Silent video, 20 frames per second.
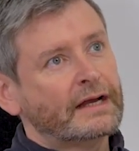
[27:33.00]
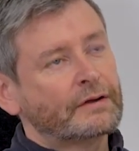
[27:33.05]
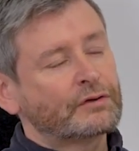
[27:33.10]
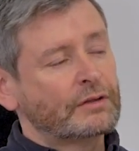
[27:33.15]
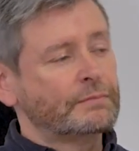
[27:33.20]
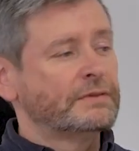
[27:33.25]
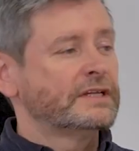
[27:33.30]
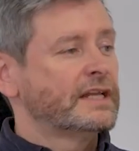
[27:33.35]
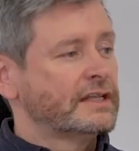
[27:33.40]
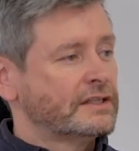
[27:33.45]
going
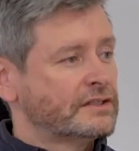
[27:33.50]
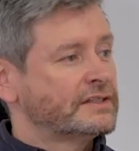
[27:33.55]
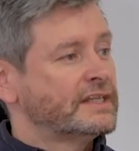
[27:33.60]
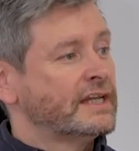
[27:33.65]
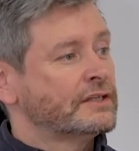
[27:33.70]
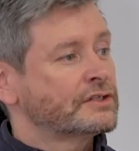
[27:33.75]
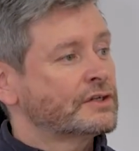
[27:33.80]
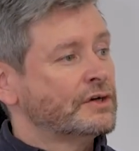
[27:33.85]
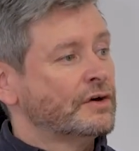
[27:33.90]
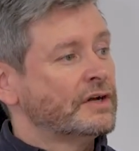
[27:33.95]
to be
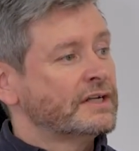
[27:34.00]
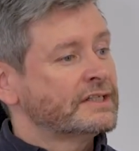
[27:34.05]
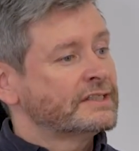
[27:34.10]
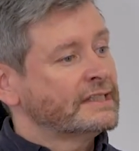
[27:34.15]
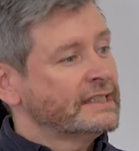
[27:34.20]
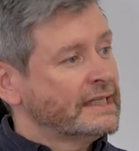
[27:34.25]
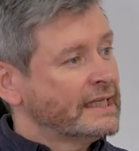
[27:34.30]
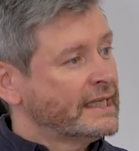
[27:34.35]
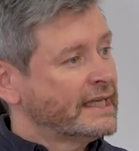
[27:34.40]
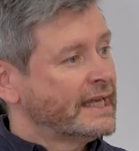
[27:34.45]
dead Scottish,
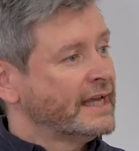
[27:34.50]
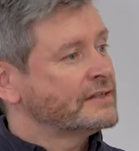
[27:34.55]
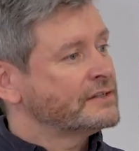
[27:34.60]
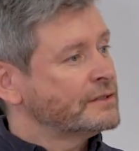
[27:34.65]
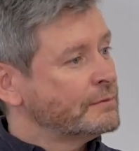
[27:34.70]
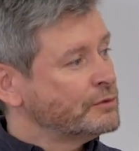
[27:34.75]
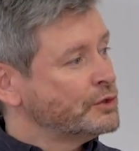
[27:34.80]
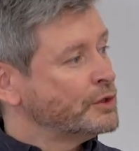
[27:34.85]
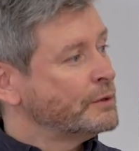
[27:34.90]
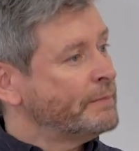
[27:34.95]
get
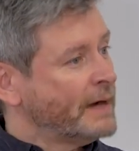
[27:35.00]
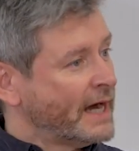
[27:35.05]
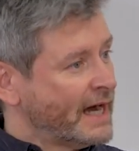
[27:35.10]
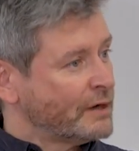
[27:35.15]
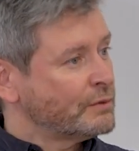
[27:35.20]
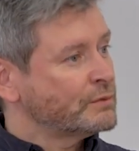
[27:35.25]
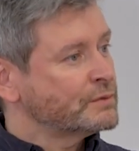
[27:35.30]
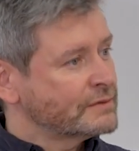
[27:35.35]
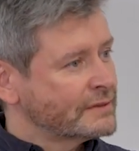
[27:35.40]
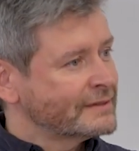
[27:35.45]
some new
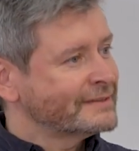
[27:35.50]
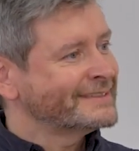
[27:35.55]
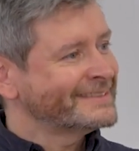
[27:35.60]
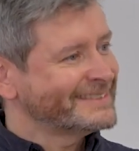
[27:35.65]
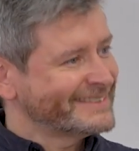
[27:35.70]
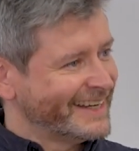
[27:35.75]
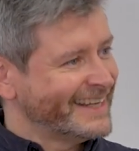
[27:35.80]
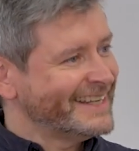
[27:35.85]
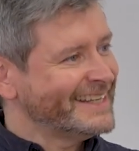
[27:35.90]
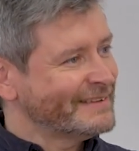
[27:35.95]
pals,
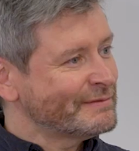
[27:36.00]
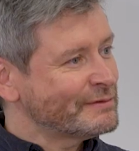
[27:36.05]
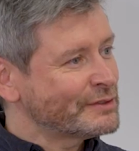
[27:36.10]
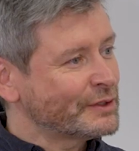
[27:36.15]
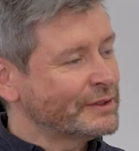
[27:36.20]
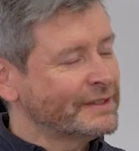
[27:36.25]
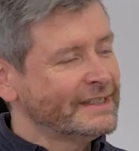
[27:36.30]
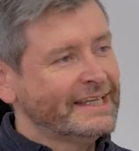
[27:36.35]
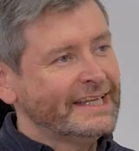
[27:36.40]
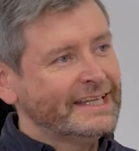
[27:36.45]
right?
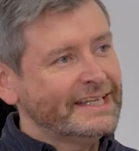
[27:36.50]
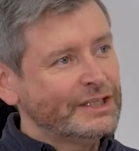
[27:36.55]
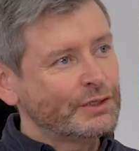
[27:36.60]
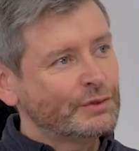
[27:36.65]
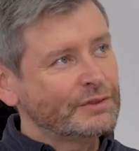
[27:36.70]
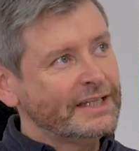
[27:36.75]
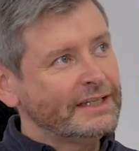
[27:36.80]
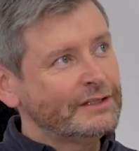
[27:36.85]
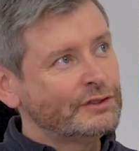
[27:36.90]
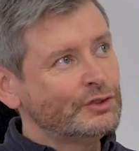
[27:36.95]
So
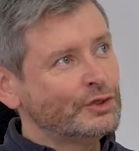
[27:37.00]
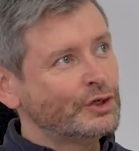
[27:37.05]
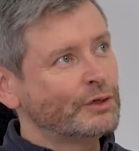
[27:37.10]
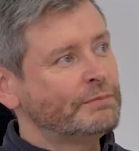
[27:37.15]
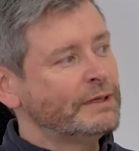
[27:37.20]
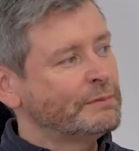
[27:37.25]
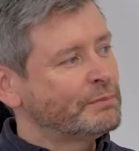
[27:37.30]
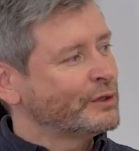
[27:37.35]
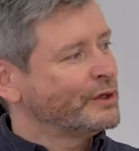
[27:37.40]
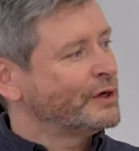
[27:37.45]
you'll need new
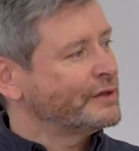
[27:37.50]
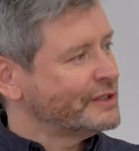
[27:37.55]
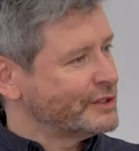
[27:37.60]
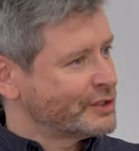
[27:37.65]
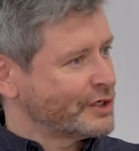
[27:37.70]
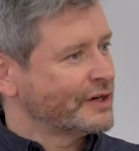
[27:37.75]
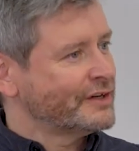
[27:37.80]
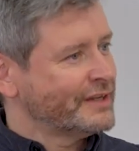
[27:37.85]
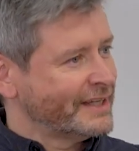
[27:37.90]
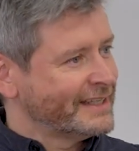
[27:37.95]
people on the
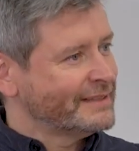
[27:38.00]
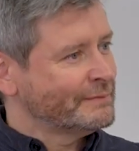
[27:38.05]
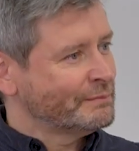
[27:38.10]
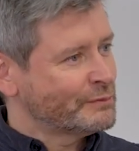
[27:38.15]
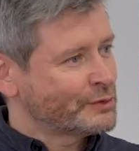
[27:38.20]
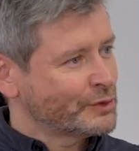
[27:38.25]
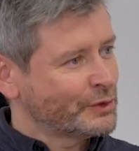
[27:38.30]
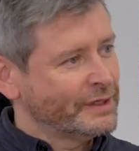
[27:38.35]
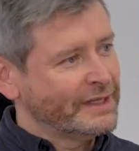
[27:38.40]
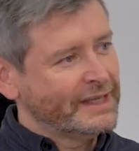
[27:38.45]
journey.
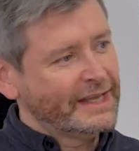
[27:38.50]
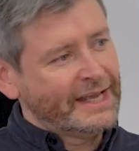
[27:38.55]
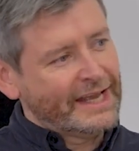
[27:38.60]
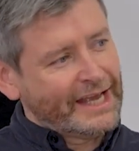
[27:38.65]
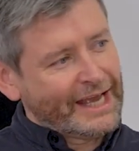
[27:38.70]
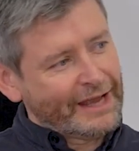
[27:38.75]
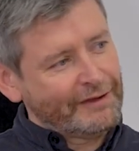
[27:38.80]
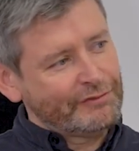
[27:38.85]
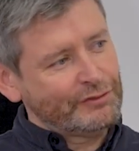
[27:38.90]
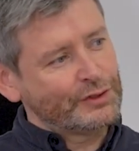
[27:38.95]
So
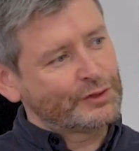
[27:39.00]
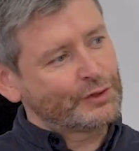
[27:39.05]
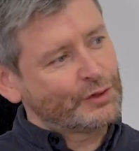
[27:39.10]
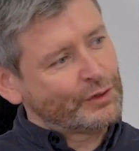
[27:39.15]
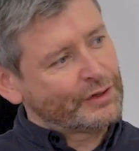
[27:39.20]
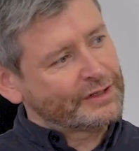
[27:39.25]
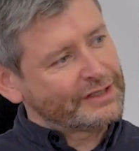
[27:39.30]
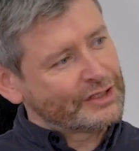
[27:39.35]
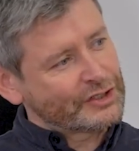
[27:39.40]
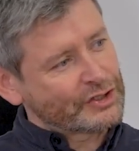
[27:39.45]
if you
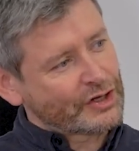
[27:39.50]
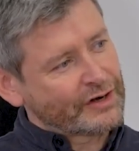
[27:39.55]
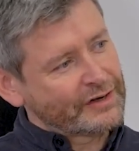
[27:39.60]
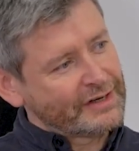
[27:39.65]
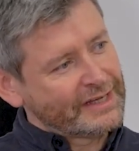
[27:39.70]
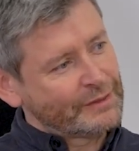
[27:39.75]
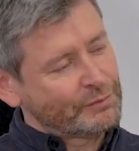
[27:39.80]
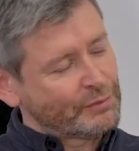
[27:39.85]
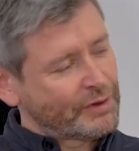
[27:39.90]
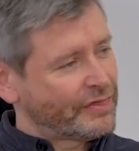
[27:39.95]
go on the
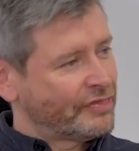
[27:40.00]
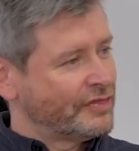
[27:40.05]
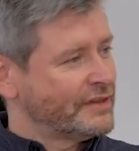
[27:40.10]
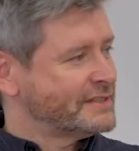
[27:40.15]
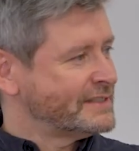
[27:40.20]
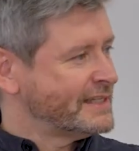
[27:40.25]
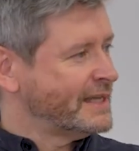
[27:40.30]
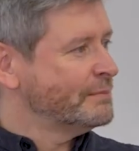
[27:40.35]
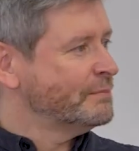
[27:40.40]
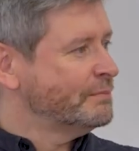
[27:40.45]
journey with the
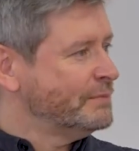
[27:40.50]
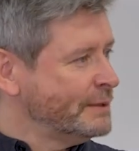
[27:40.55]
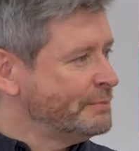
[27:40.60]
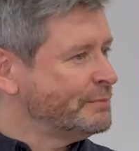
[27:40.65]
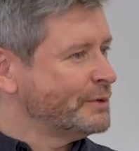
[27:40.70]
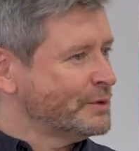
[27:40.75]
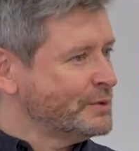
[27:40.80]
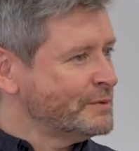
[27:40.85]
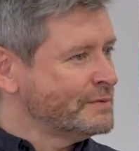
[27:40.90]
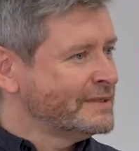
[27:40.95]
same
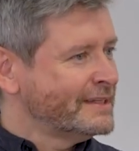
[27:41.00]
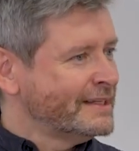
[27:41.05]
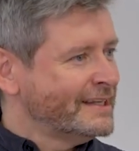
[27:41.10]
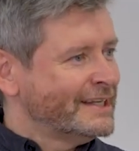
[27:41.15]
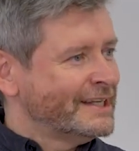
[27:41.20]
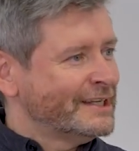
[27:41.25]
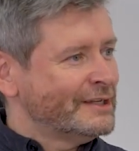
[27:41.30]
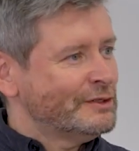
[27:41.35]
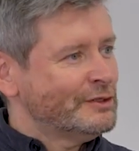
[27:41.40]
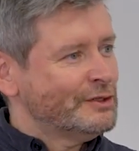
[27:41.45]
people,
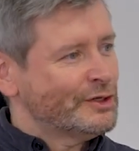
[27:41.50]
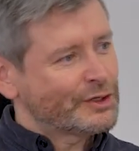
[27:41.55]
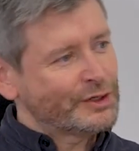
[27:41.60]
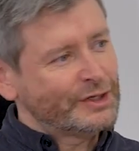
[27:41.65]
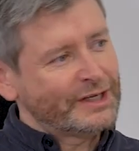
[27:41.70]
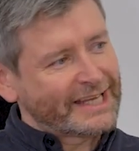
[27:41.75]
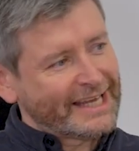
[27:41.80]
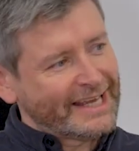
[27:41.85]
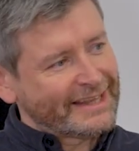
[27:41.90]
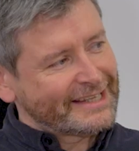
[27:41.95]
you're
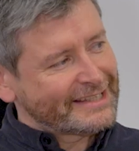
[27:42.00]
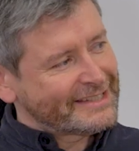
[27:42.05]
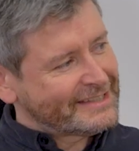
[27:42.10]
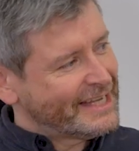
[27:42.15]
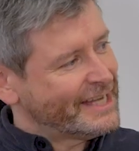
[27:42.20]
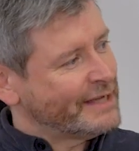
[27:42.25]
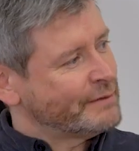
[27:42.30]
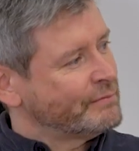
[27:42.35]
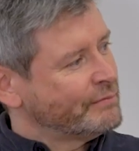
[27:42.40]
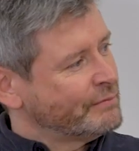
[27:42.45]
going to get the
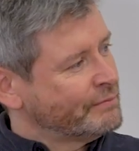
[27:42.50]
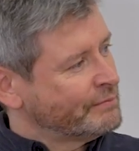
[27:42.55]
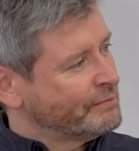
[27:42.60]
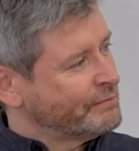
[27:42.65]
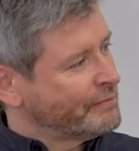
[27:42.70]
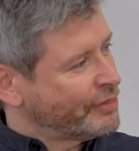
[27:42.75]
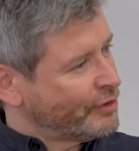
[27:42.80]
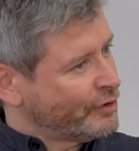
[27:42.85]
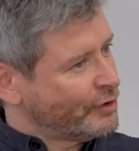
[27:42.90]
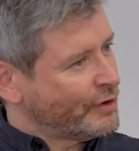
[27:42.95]
same
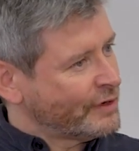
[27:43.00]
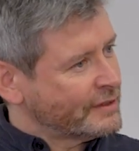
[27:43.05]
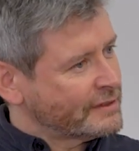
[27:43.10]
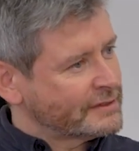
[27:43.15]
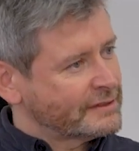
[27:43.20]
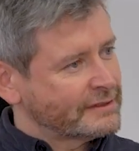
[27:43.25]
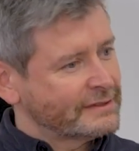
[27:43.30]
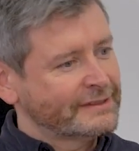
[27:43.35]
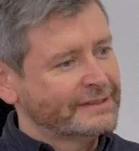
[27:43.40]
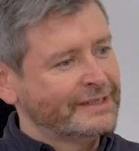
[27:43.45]

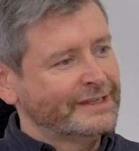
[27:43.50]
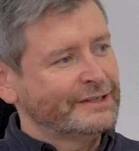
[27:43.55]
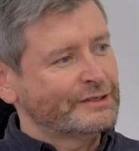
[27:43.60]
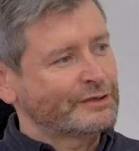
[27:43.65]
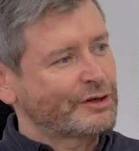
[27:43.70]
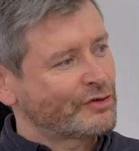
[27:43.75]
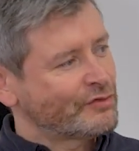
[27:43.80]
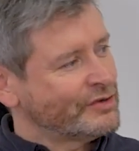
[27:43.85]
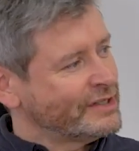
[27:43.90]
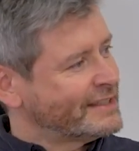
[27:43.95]
thoughts
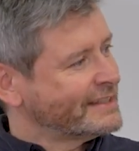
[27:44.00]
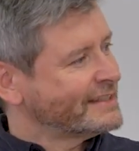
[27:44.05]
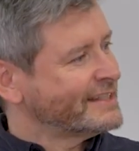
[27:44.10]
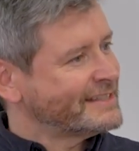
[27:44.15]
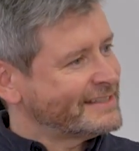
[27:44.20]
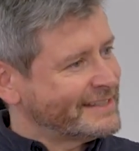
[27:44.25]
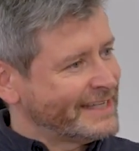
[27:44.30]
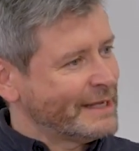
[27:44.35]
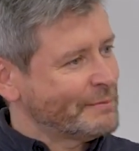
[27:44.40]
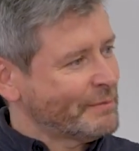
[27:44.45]
or reading the
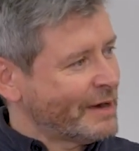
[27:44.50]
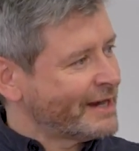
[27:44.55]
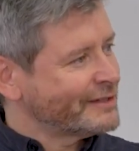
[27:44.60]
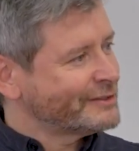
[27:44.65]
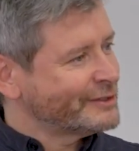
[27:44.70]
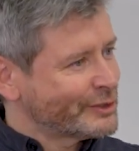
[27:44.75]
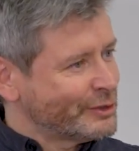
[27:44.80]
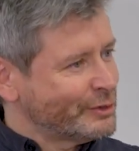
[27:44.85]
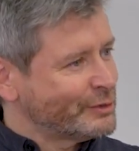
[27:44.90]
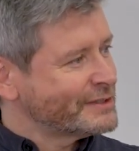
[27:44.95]
same
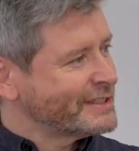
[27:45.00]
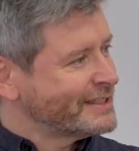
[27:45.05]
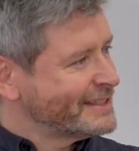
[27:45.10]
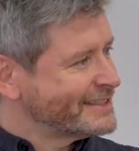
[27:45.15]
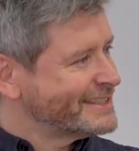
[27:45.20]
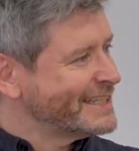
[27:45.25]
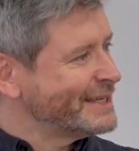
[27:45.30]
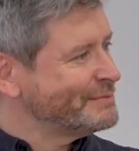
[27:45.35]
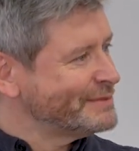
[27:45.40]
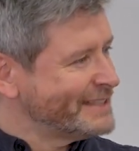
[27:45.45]
articles at
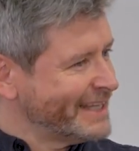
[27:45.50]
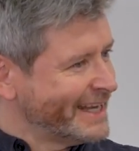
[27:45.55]
the same